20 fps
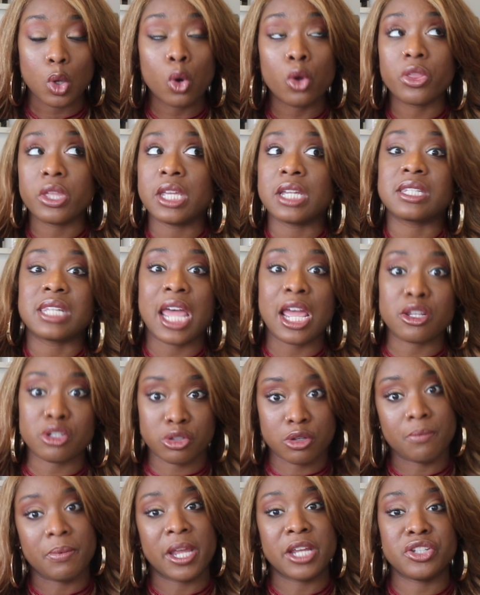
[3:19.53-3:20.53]
or the
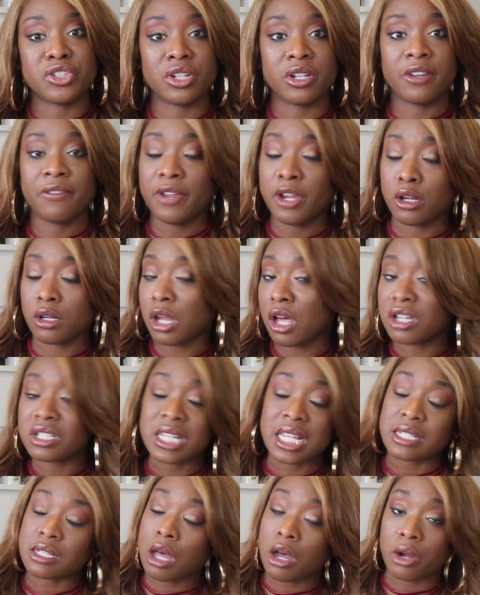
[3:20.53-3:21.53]
exacerbation of hair loss
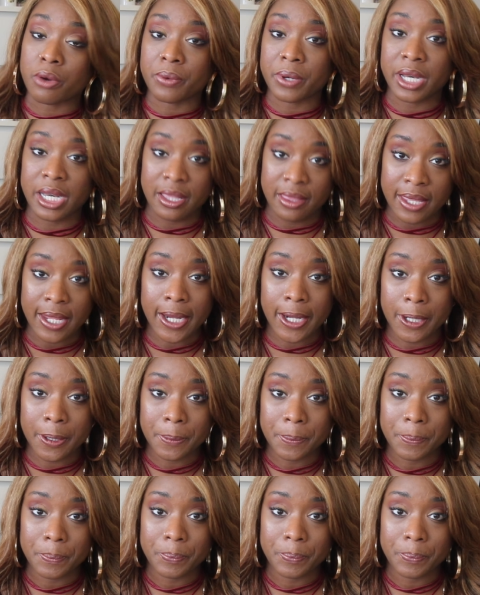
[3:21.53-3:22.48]
that's already there.